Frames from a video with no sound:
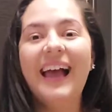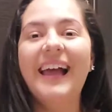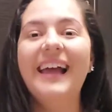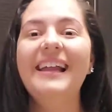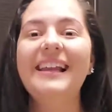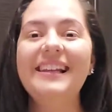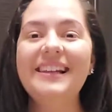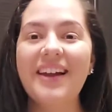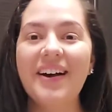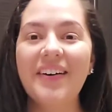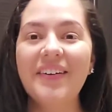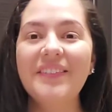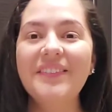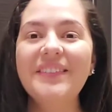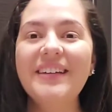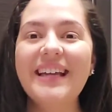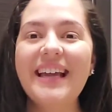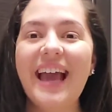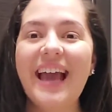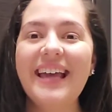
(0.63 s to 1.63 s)
Hello
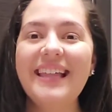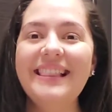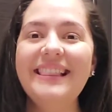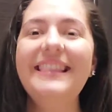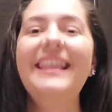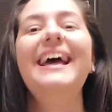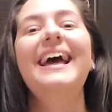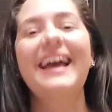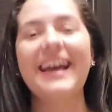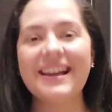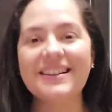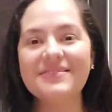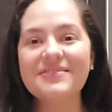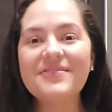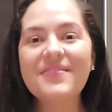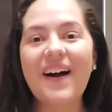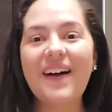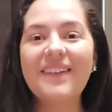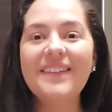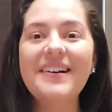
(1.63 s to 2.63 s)
mi gente
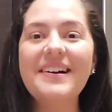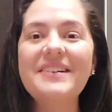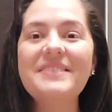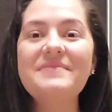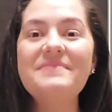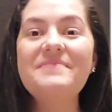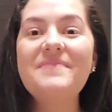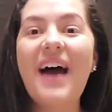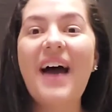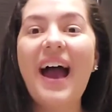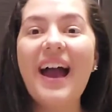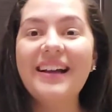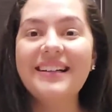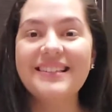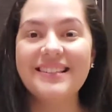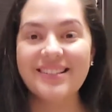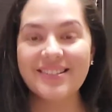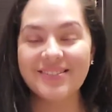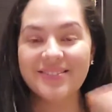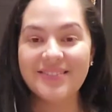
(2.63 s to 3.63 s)
and welcome
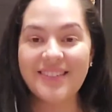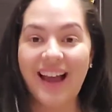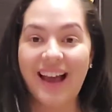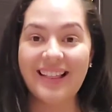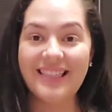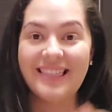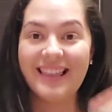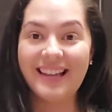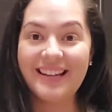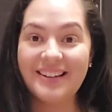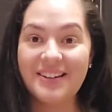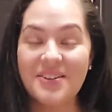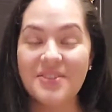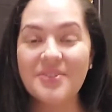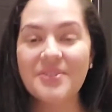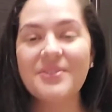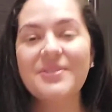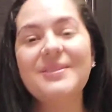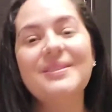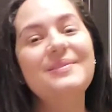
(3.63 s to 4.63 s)
back to Nata
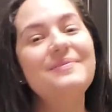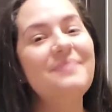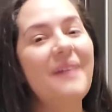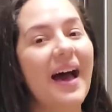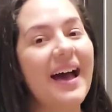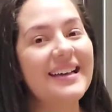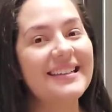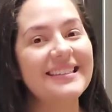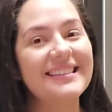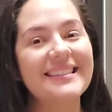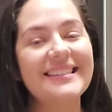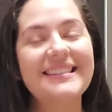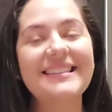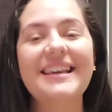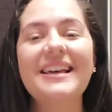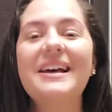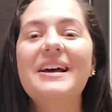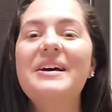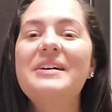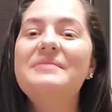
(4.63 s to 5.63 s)
Knows Best,
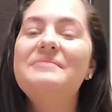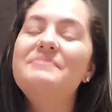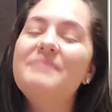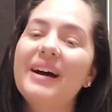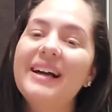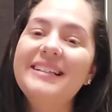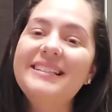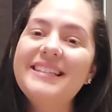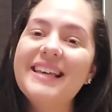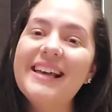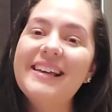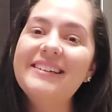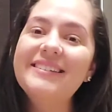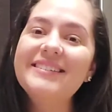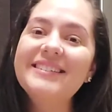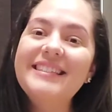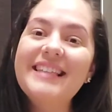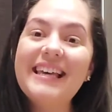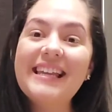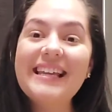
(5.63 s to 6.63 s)
my
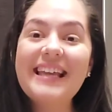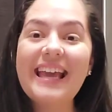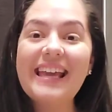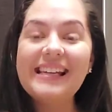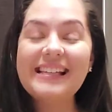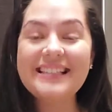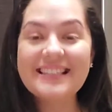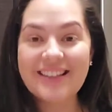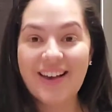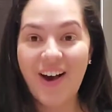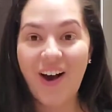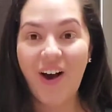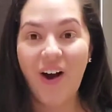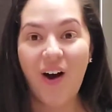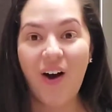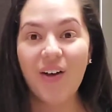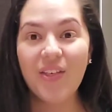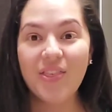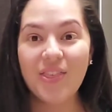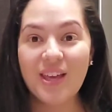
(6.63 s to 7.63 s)
channel dedicated to
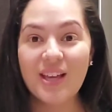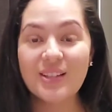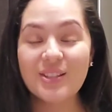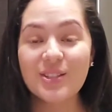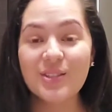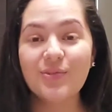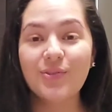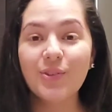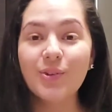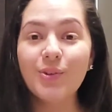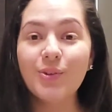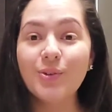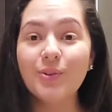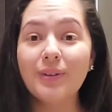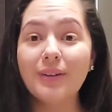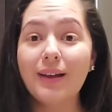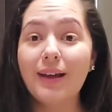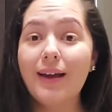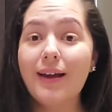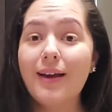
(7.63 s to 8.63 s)
all things
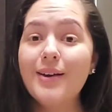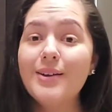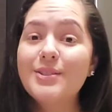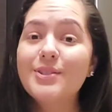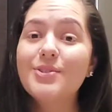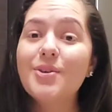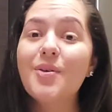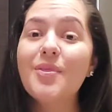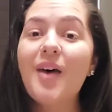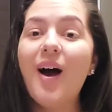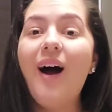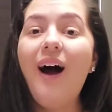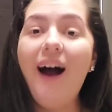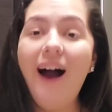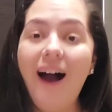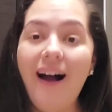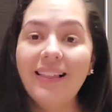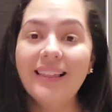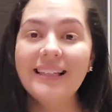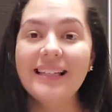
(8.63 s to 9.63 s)
food. So the
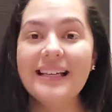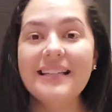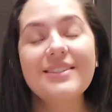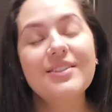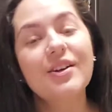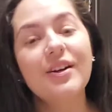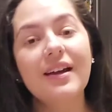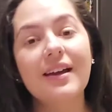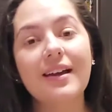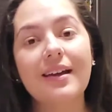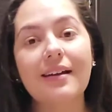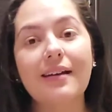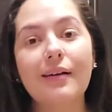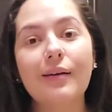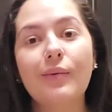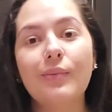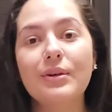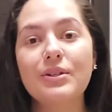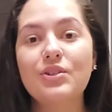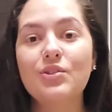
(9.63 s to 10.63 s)
holidays are
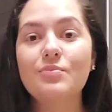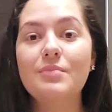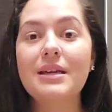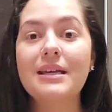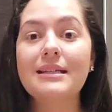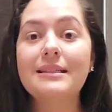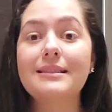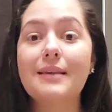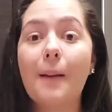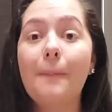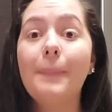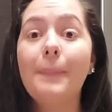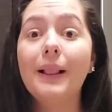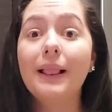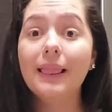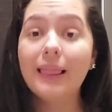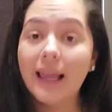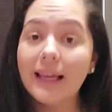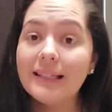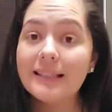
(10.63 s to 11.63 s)
here, which means
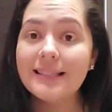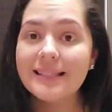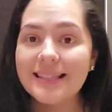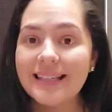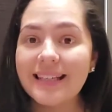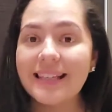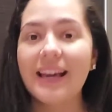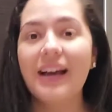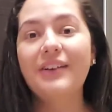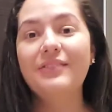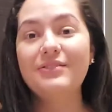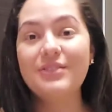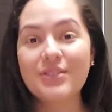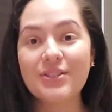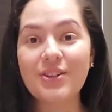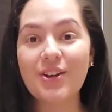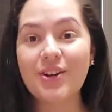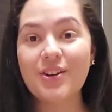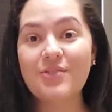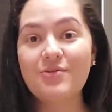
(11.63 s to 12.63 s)
plenty of
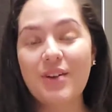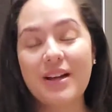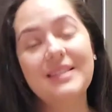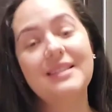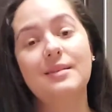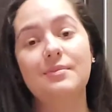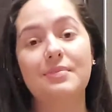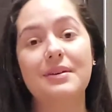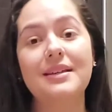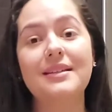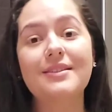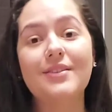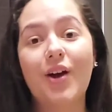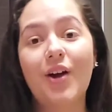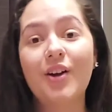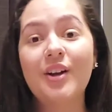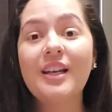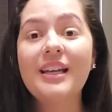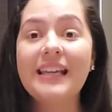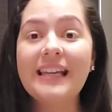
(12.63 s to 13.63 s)
dessert recipes
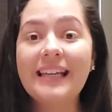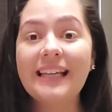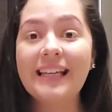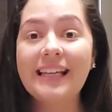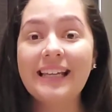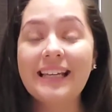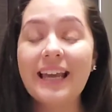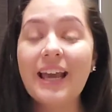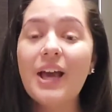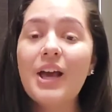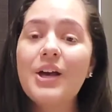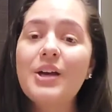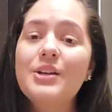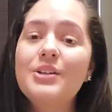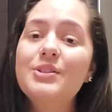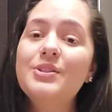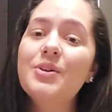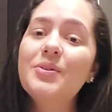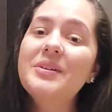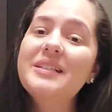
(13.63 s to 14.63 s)
are needed.
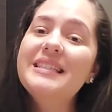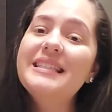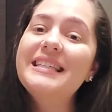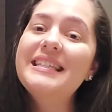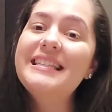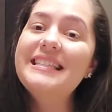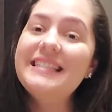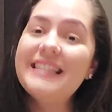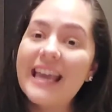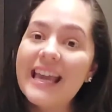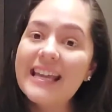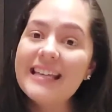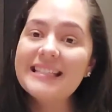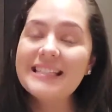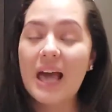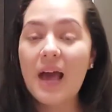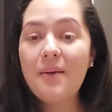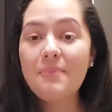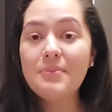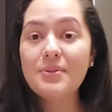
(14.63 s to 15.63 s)
So in today's
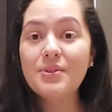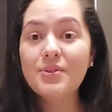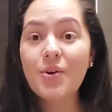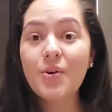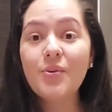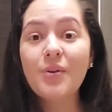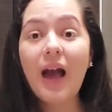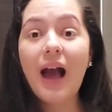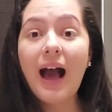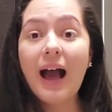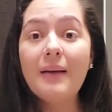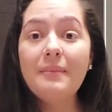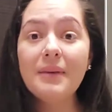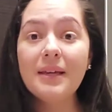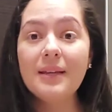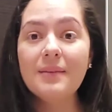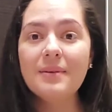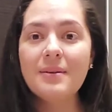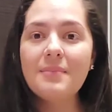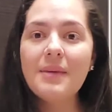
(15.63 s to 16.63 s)
episode, I'm
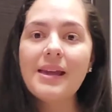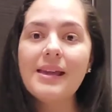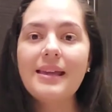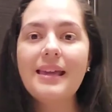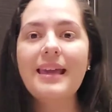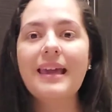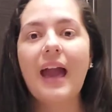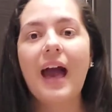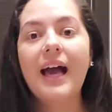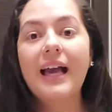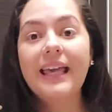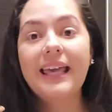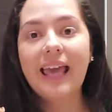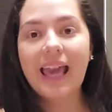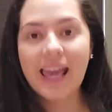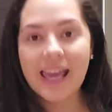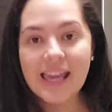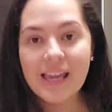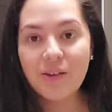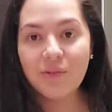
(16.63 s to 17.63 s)
going to be making a
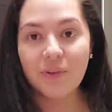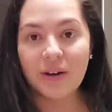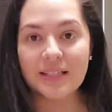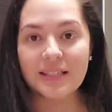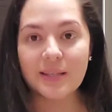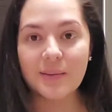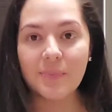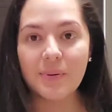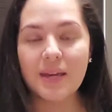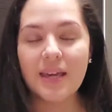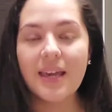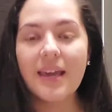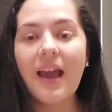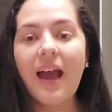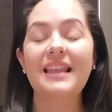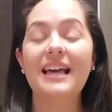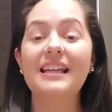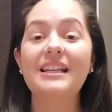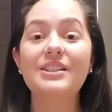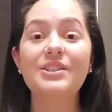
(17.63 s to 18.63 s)
cake recipe
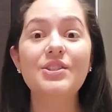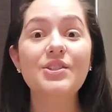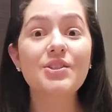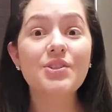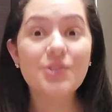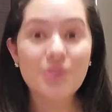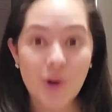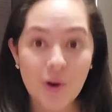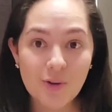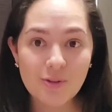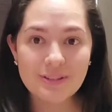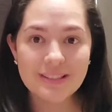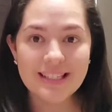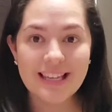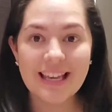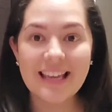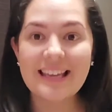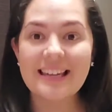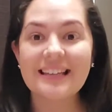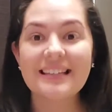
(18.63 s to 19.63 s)
that is soaked
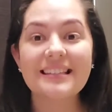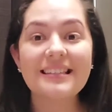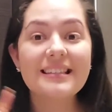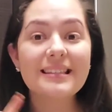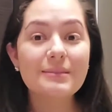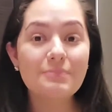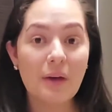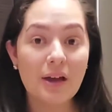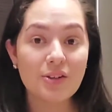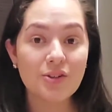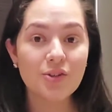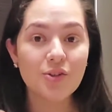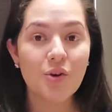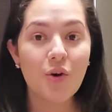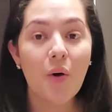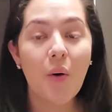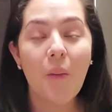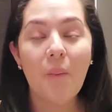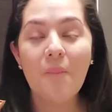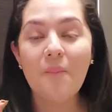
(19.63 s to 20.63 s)
in a
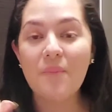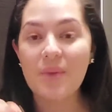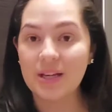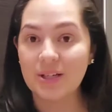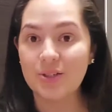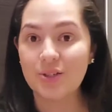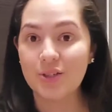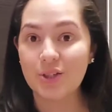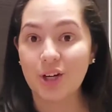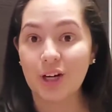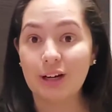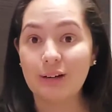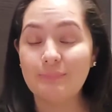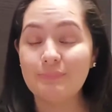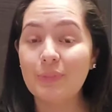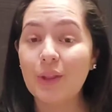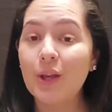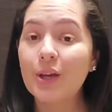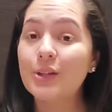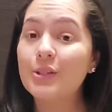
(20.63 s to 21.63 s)
special mixture.
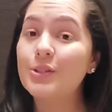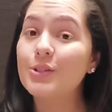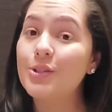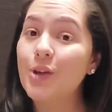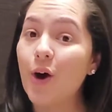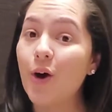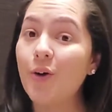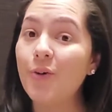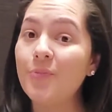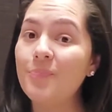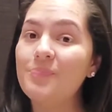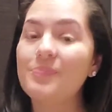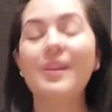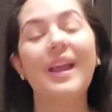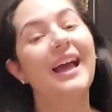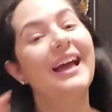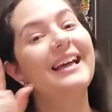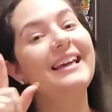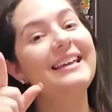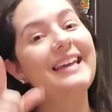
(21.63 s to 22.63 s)
So
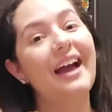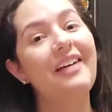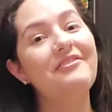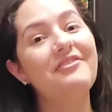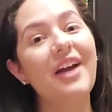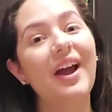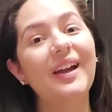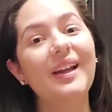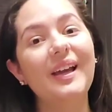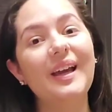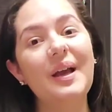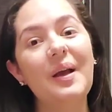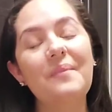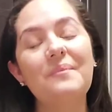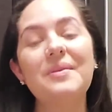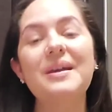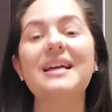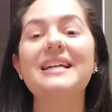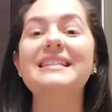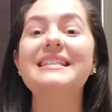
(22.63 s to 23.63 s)
get ready
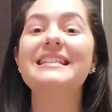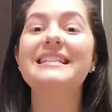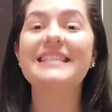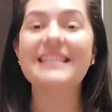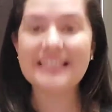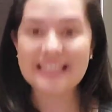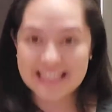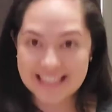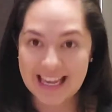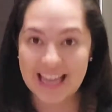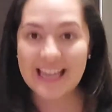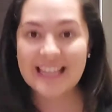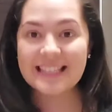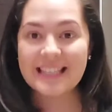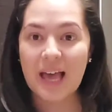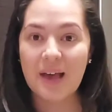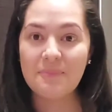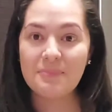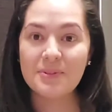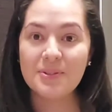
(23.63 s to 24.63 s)
because in today's
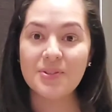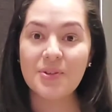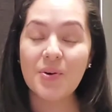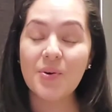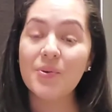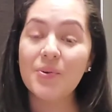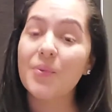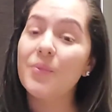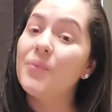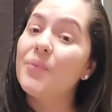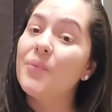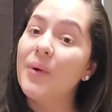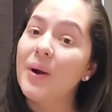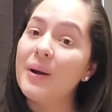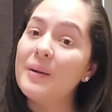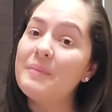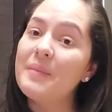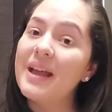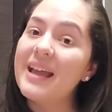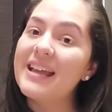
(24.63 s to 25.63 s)
episode,
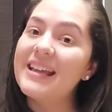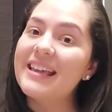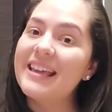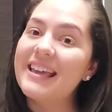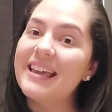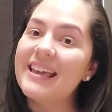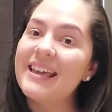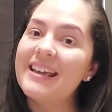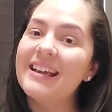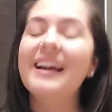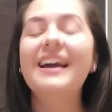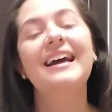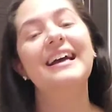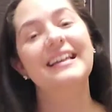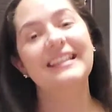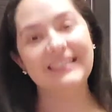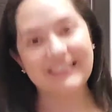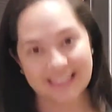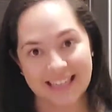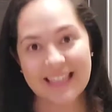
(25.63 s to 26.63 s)
we're making
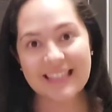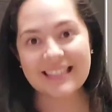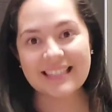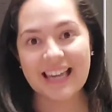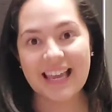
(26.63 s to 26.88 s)
tres